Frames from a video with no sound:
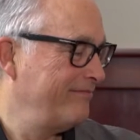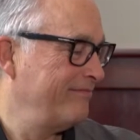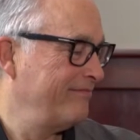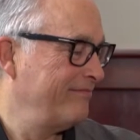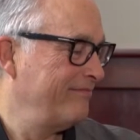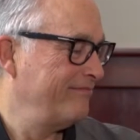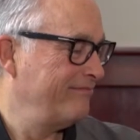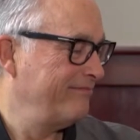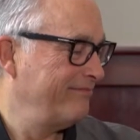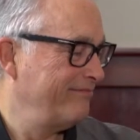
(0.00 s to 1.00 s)

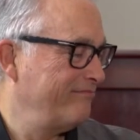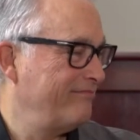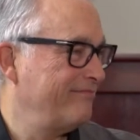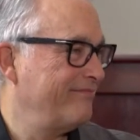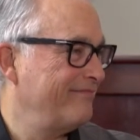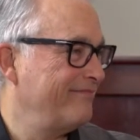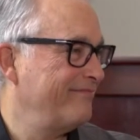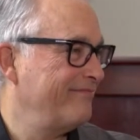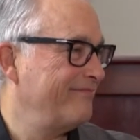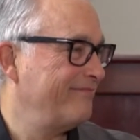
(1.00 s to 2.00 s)

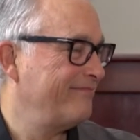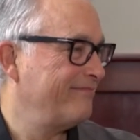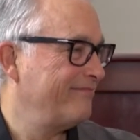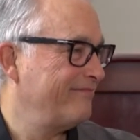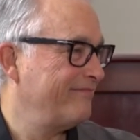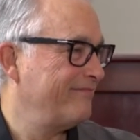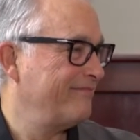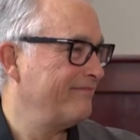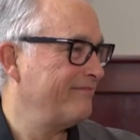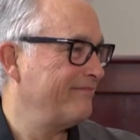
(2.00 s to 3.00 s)

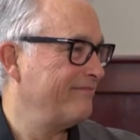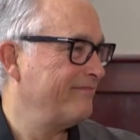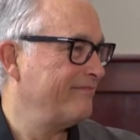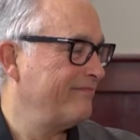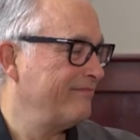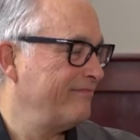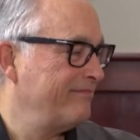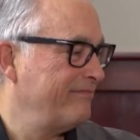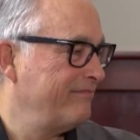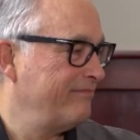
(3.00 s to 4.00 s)

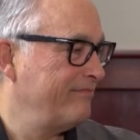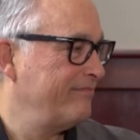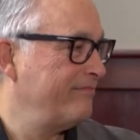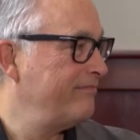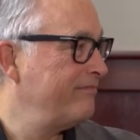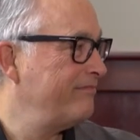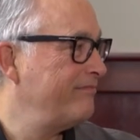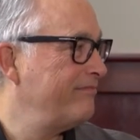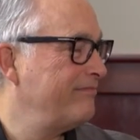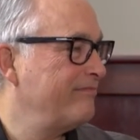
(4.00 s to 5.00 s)

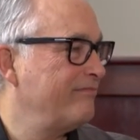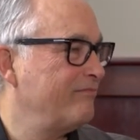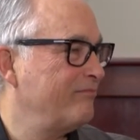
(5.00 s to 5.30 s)
[no speech]